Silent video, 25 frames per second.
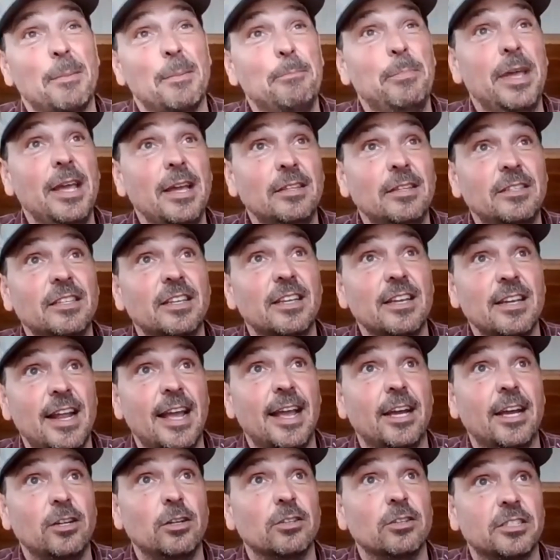Beets can
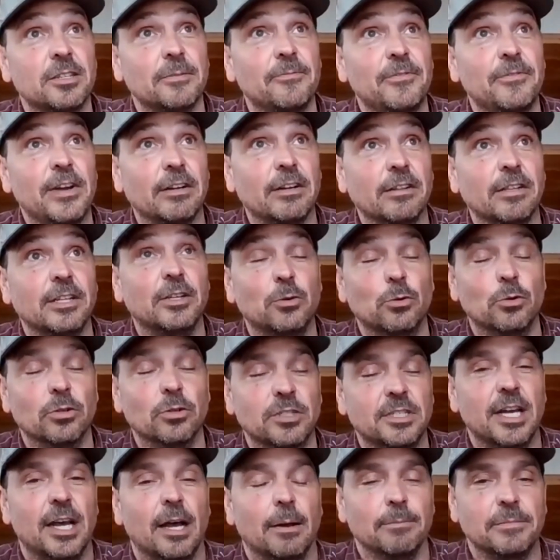handle some fairly cool
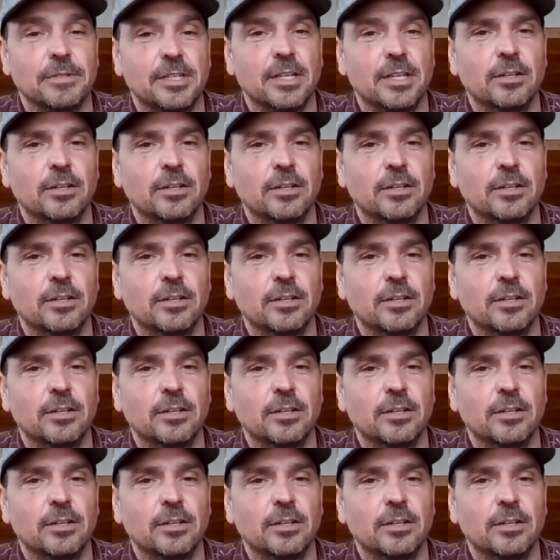temps.